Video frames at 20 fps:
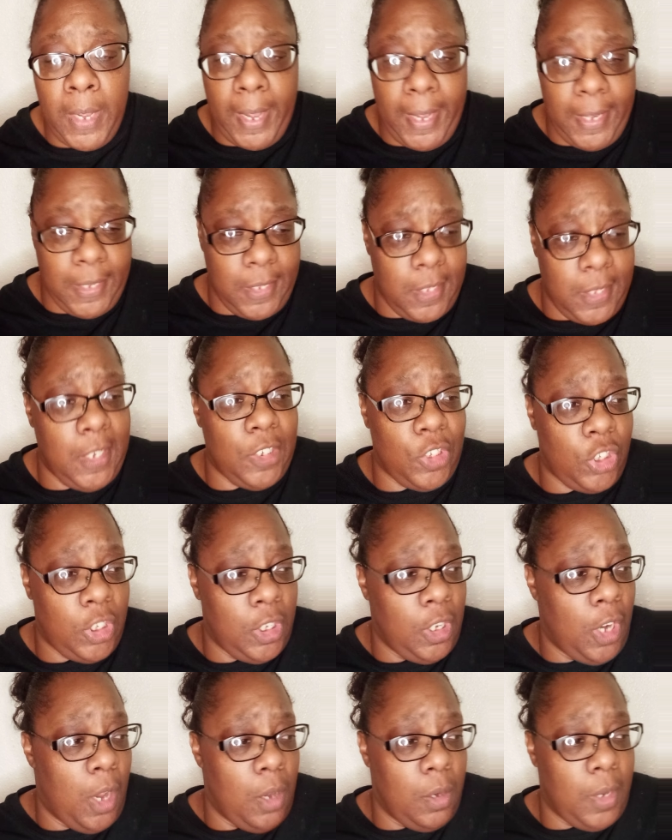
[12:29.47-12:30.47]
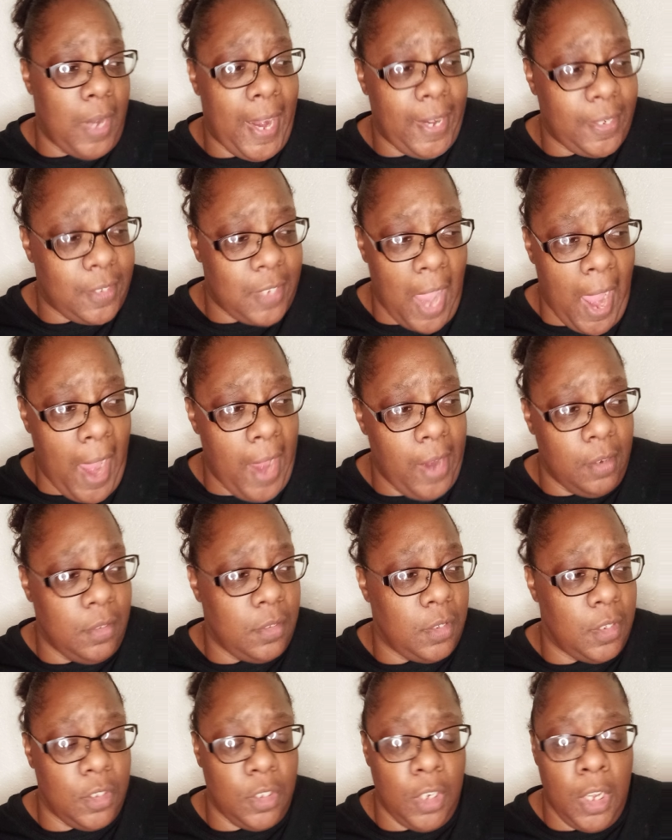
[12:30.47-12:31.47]
And since she don't like
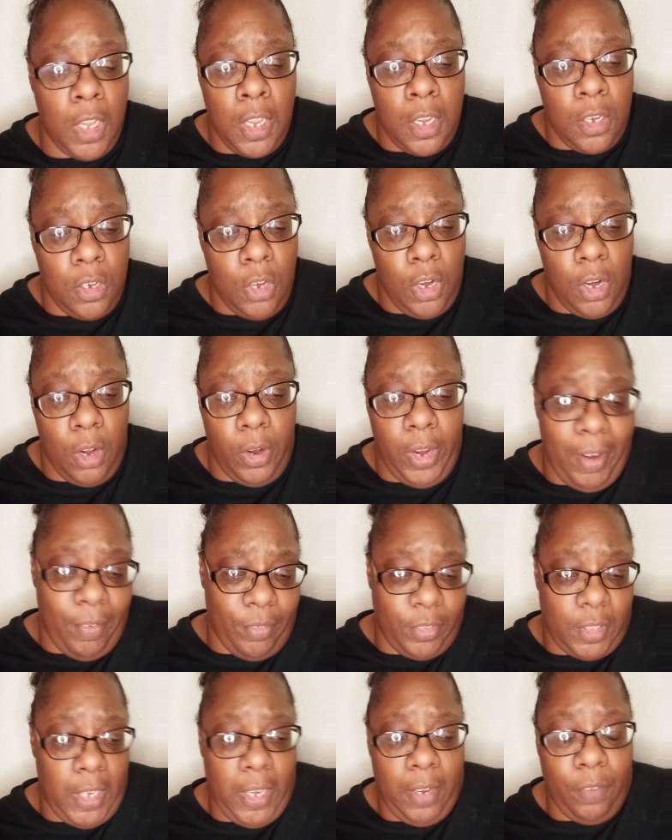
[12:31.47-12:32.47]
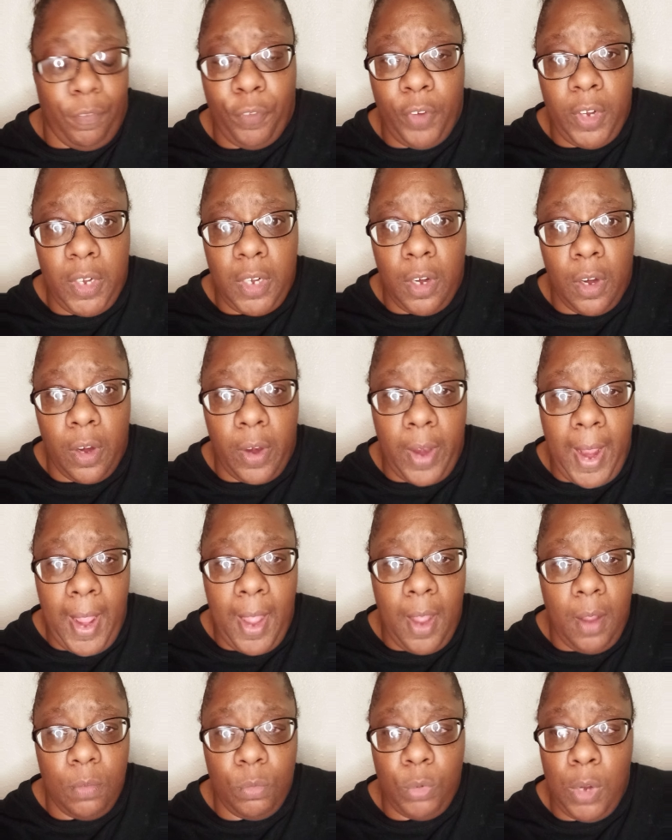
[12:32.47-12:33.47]
titles and, everything freak her
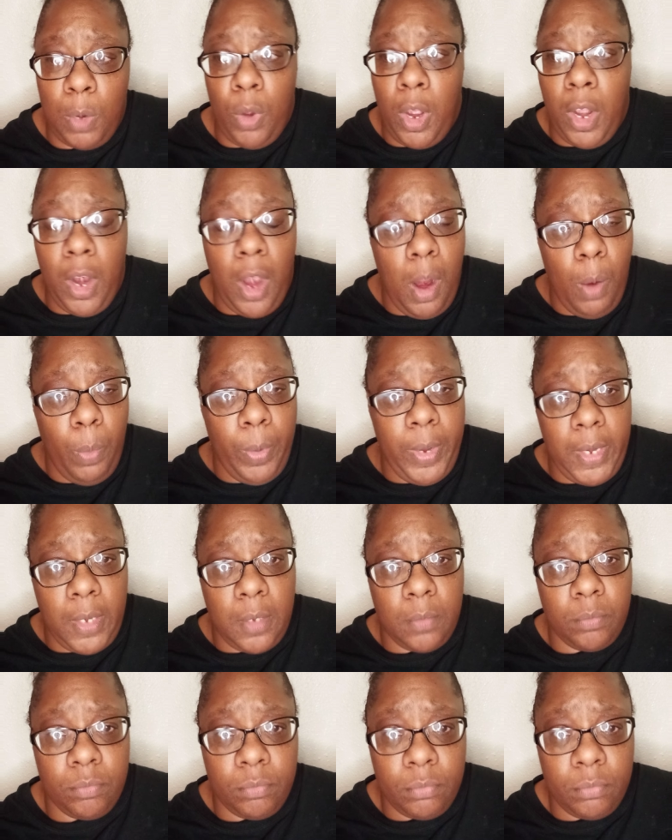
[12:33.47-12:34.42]
out, well, what are we?